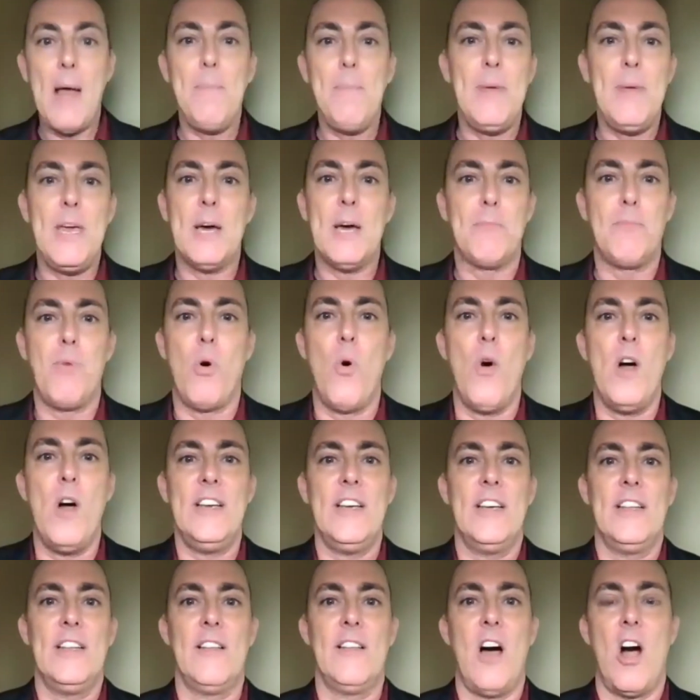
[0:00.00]
be a point
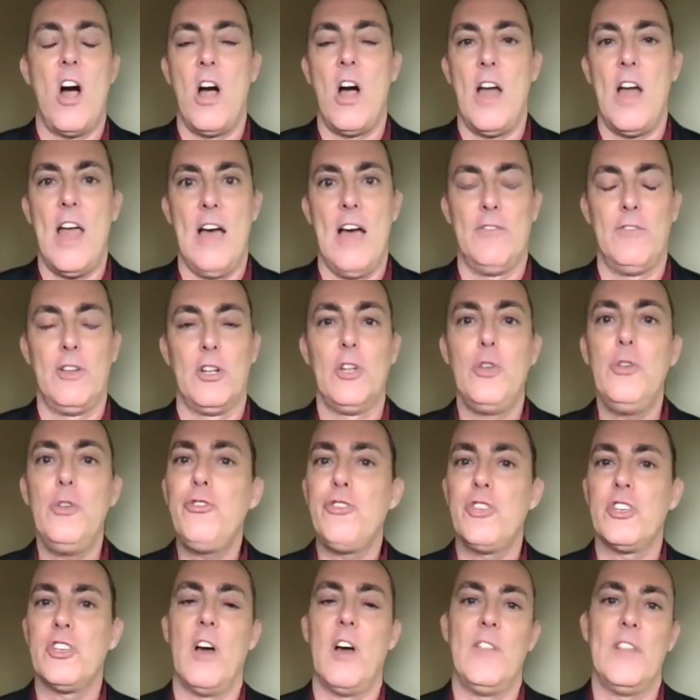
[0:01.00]
in our
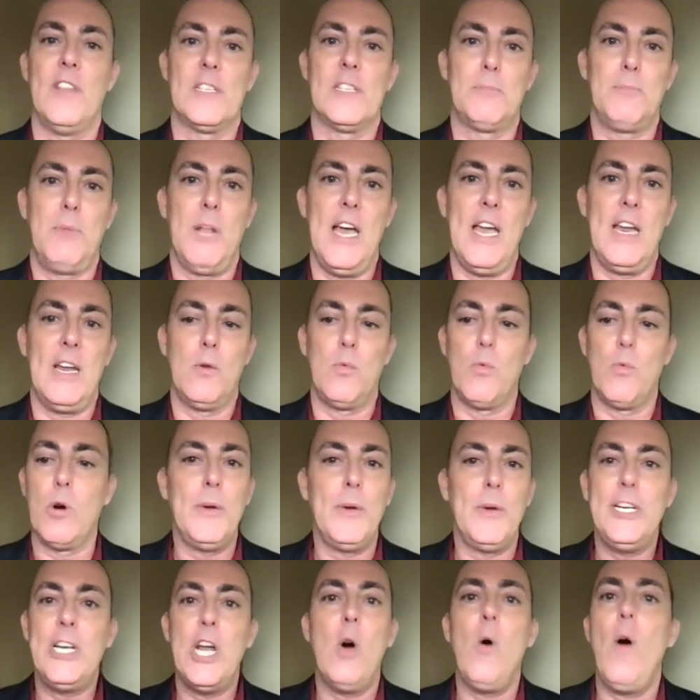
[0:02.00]
evolution on this planet where
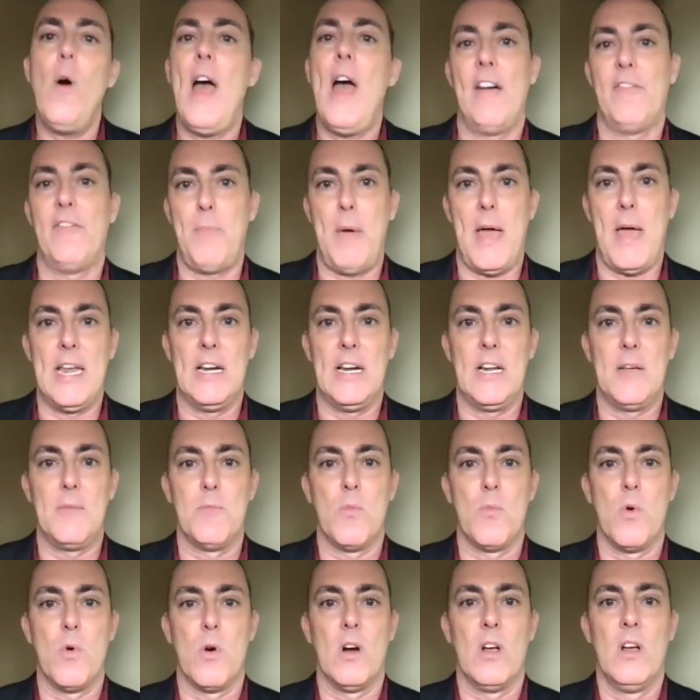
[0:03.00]
we don't have pain
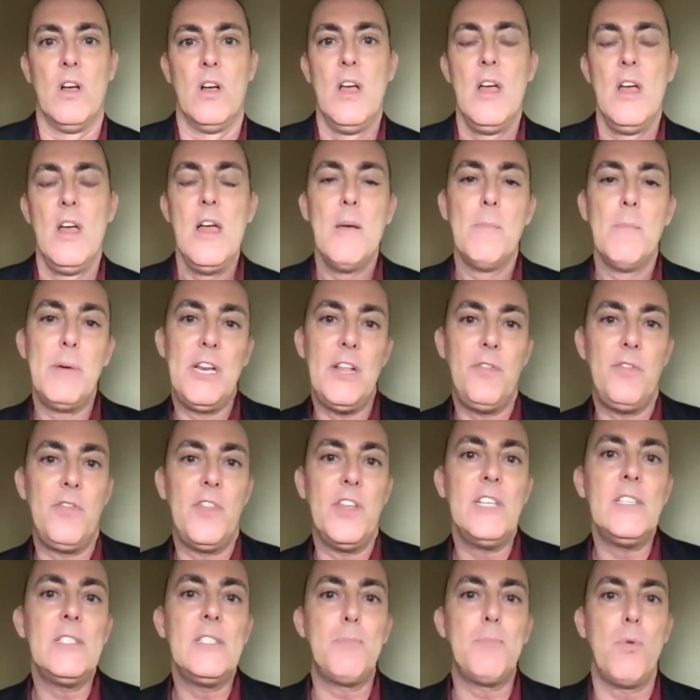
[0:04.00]
anymore. But at
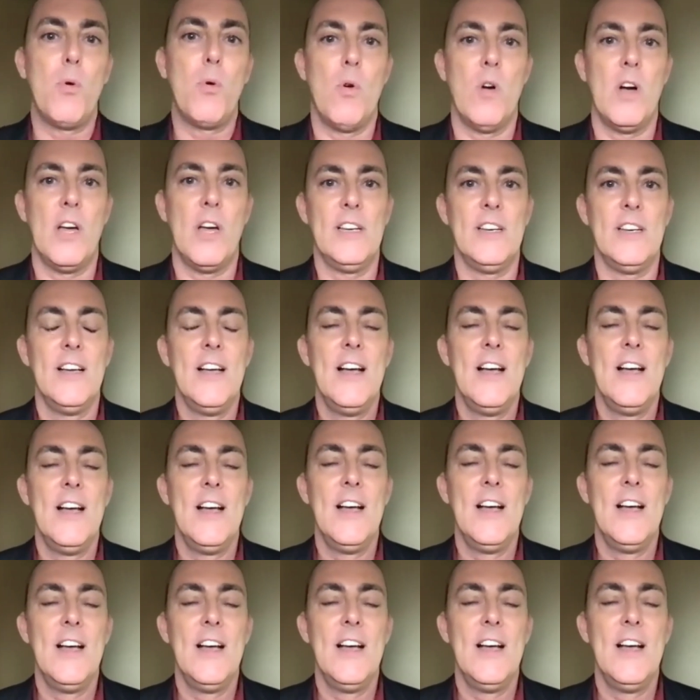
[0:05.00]
this point,
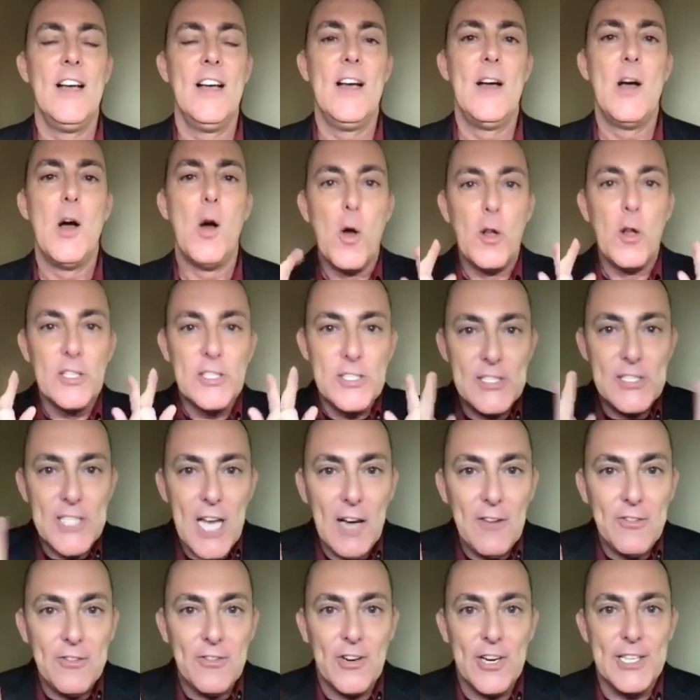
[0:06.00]

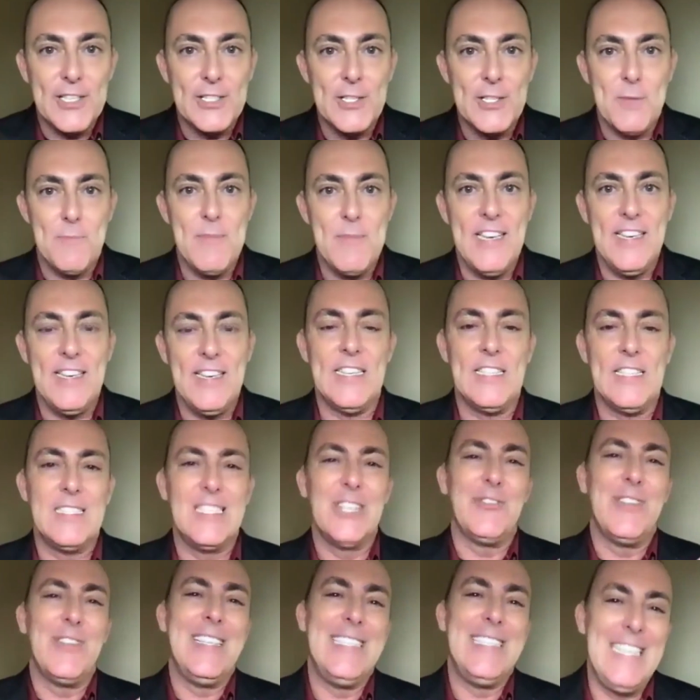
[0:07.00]
suffering to me is the
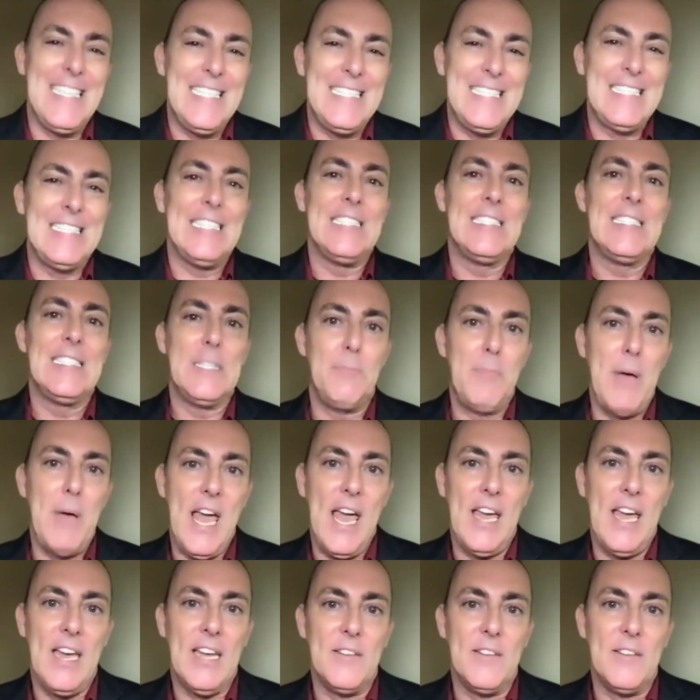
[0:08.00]
resistance to pain.